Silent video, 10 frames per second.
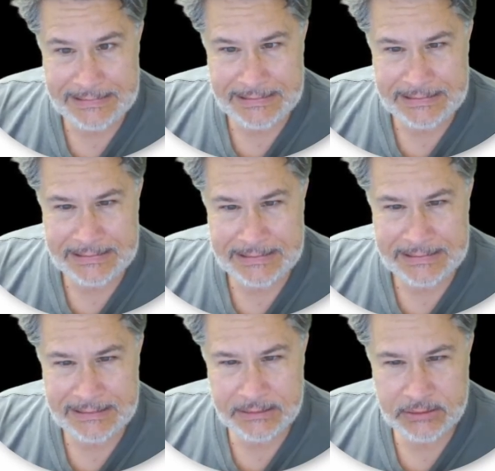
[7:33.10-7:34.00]

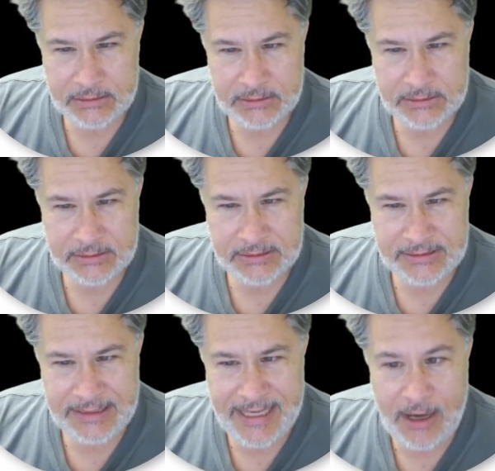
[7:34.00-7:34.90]
let's
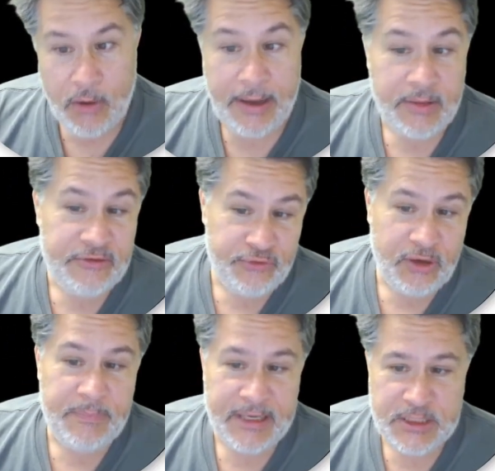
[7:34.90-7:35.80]
do
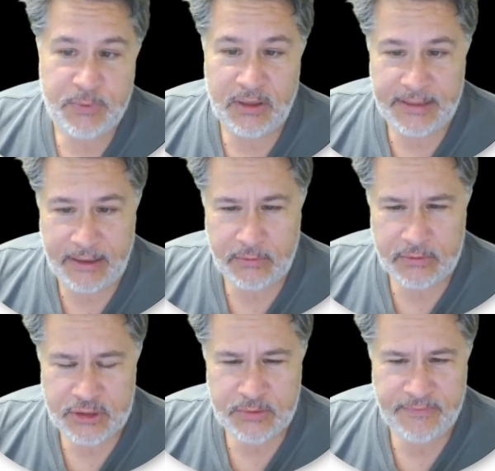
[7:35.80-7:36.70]
our baseball now.
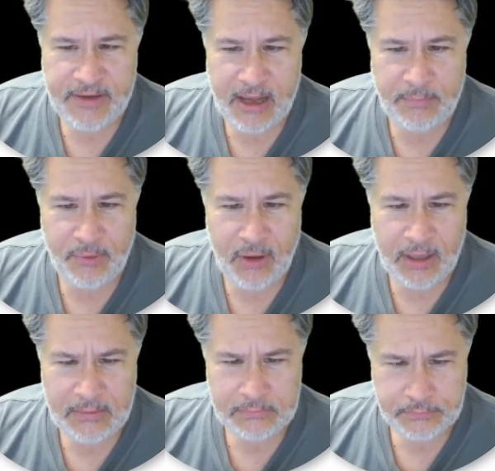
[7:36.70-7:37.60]
So we've got
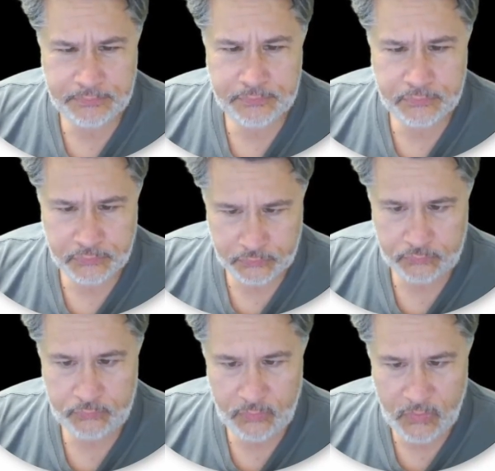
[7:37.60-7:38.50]
ball
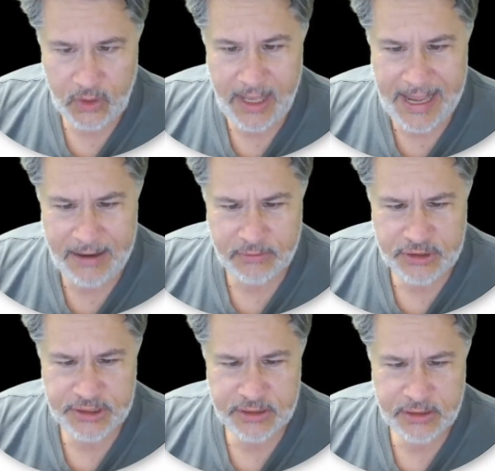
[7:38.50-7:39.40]

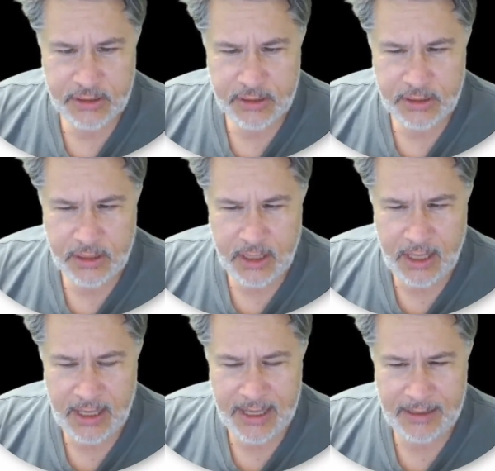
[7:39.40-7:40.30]
out...
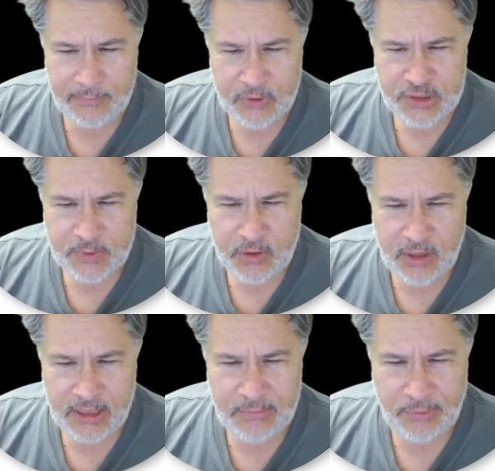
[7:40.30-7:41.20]

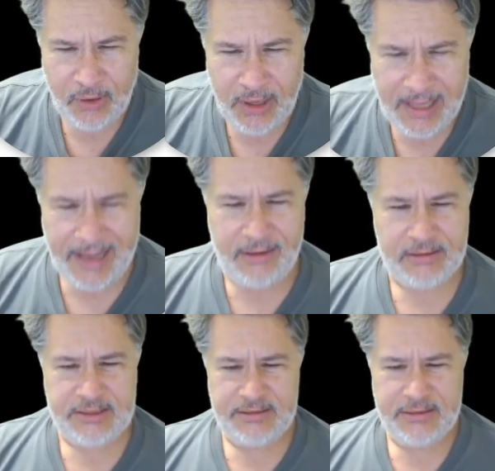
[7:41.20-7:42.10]
Ball
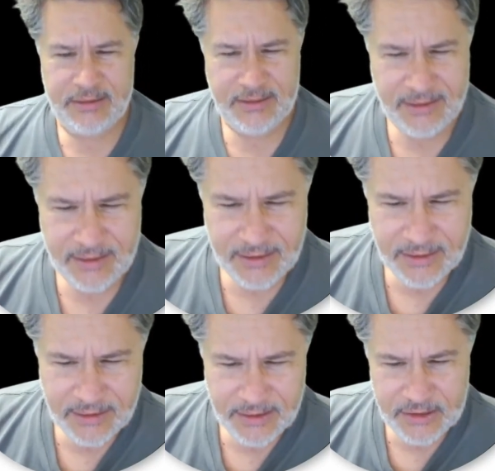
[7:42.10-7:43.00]
out,
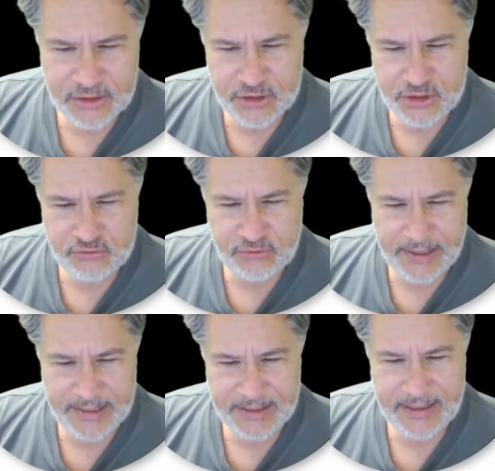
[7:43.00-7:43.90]

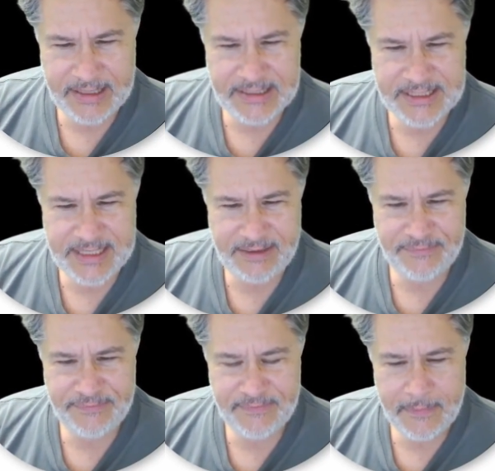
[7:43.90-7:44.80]
strike, and safe.